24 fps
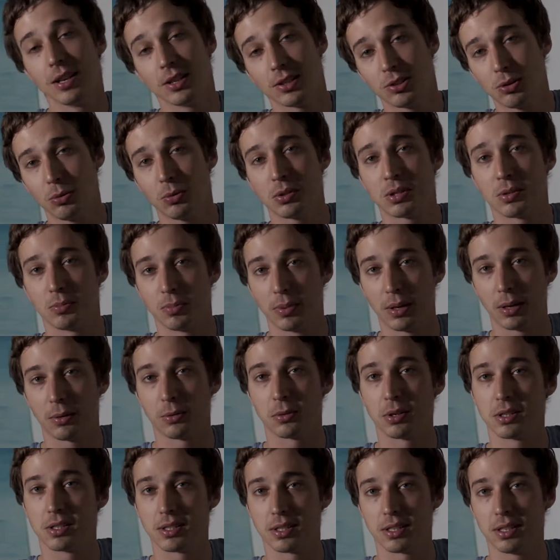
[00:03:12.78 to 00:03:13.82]
so it was a bit
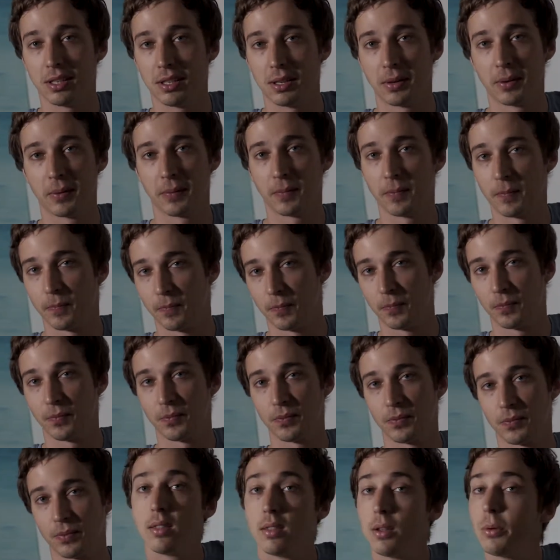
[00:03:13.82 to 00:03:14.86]
risky.
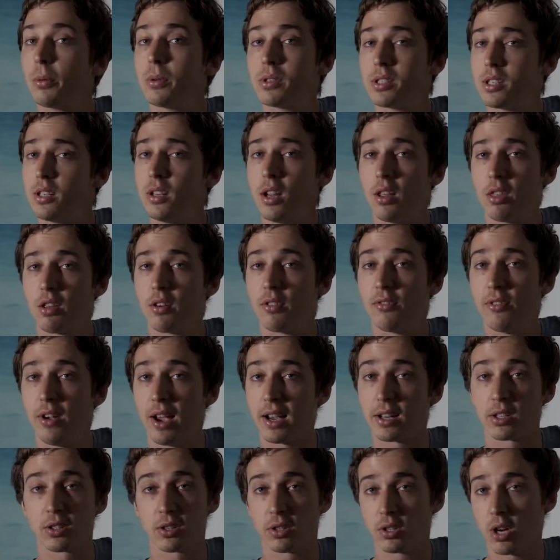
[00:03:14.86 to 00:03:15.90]
There was another
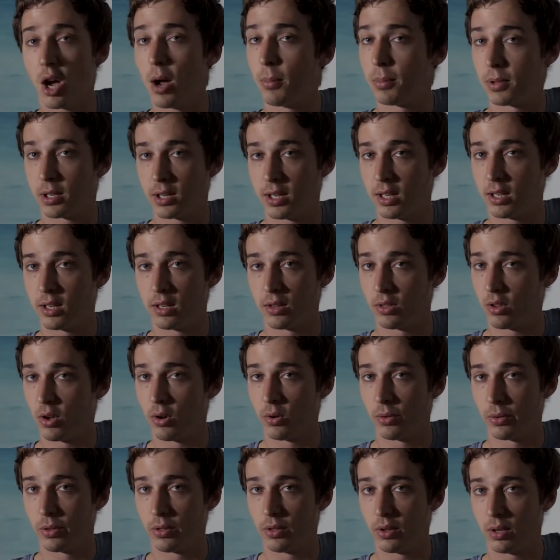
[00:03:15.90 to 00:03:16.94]
factor complicating the
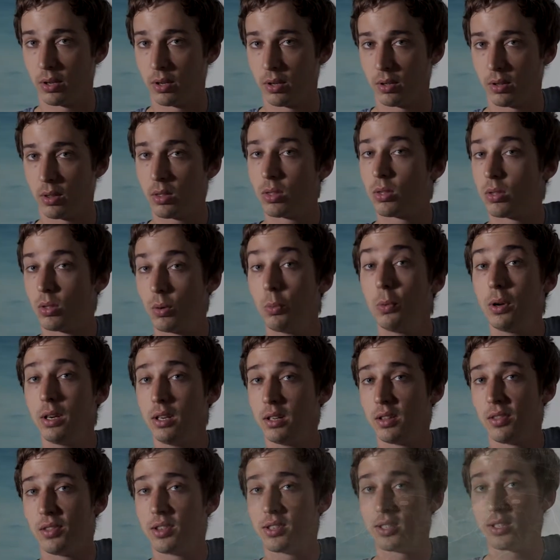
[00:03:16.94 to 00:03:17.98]
whole thing. The wind in